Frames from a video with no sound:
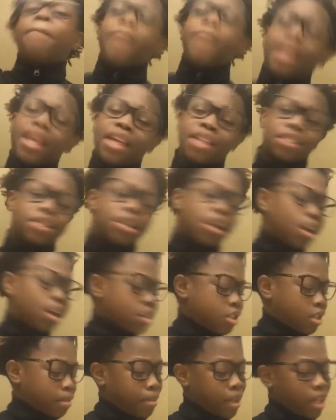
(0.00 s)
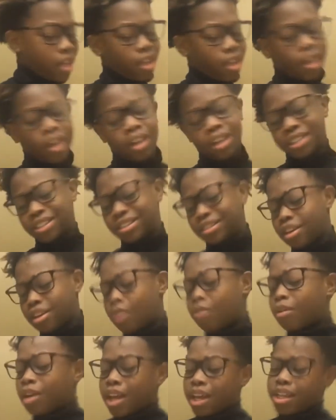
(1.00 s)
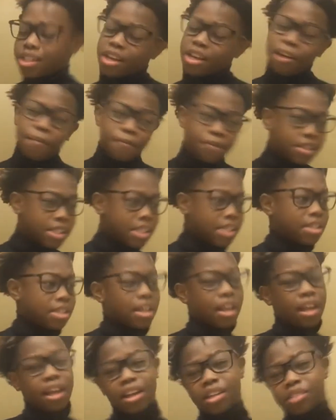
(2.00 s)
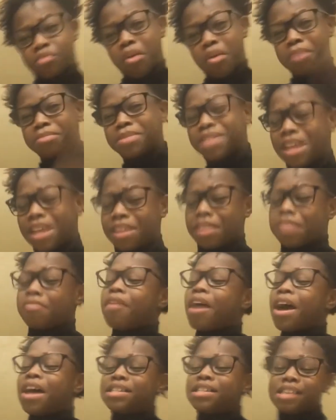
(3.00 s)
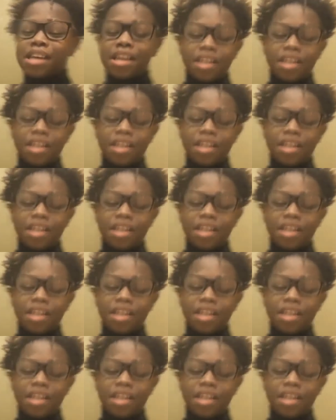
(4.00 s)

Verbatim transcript: man's, to be, because, you know, it's cuffing season. That's why I'm telling you guys